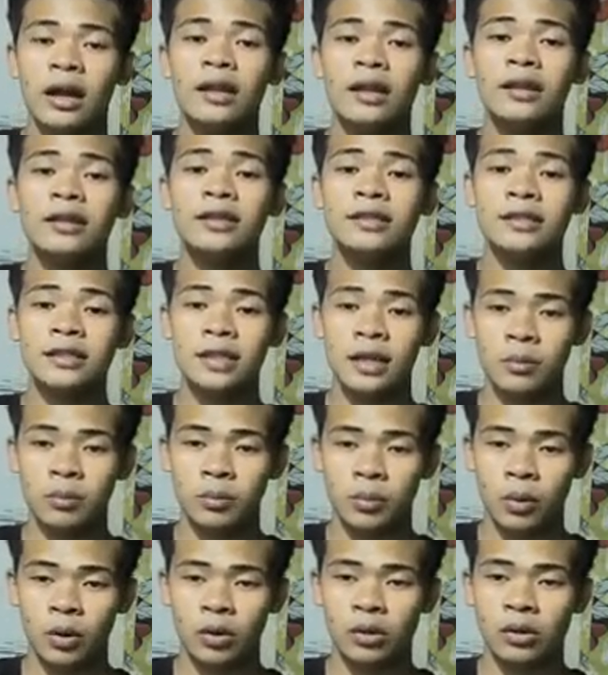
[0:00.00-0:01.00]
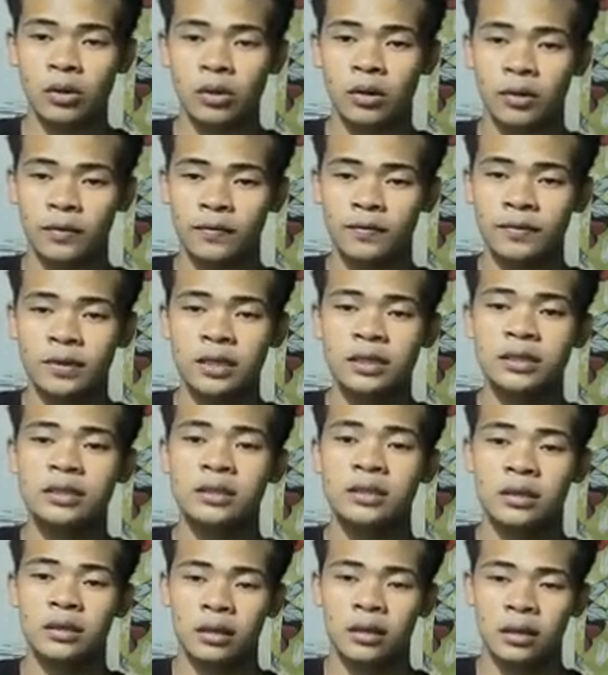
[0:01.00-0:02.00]
An example of this
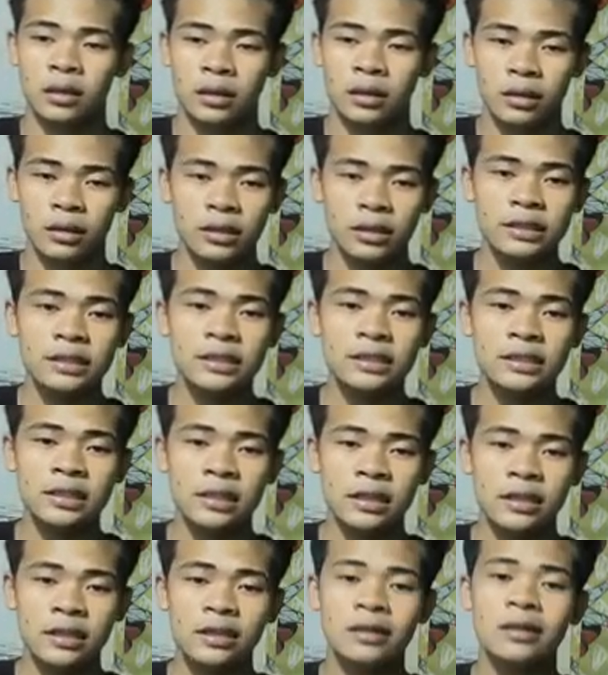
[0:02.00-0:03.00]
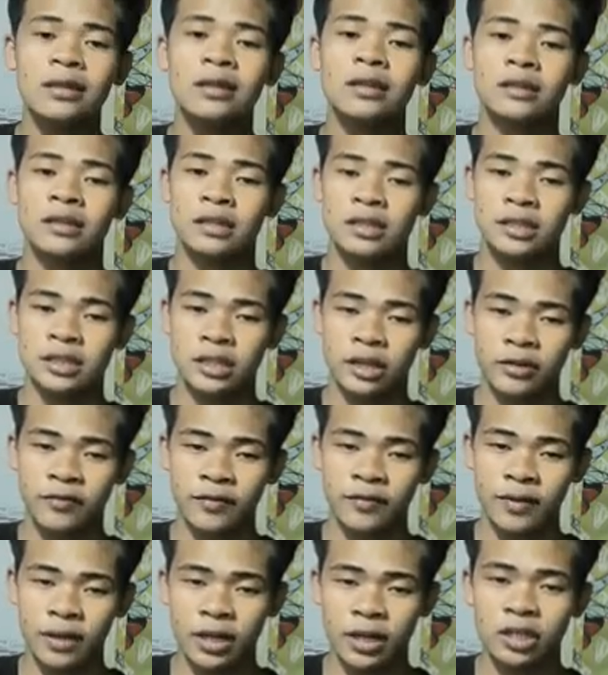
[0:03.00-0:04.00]
is the
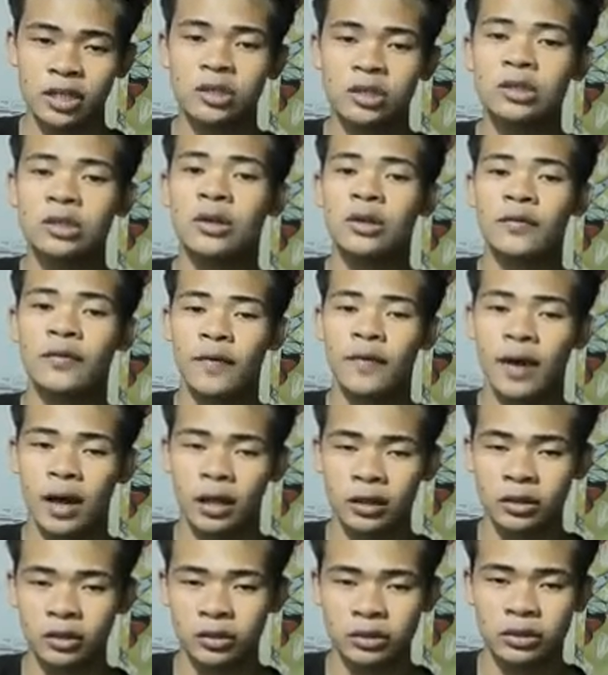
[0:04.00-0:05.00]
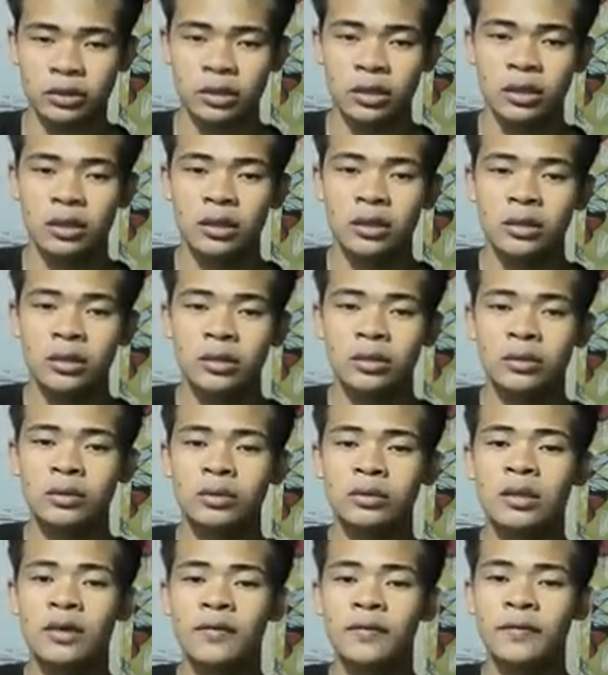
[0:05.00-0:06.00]
discrimination of others
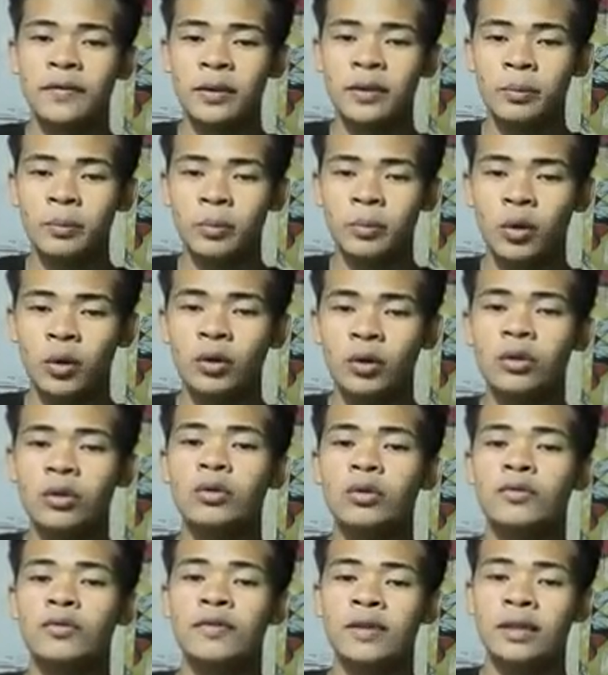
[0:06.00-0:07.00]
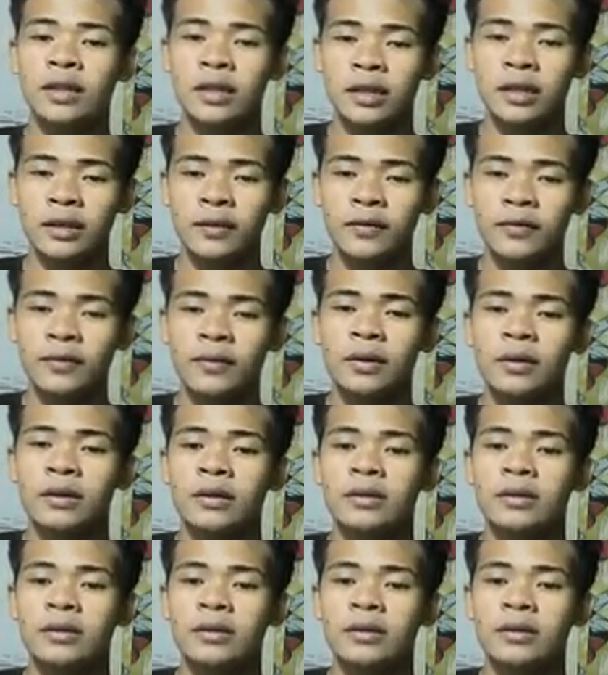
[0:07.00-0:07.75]
to the people who believe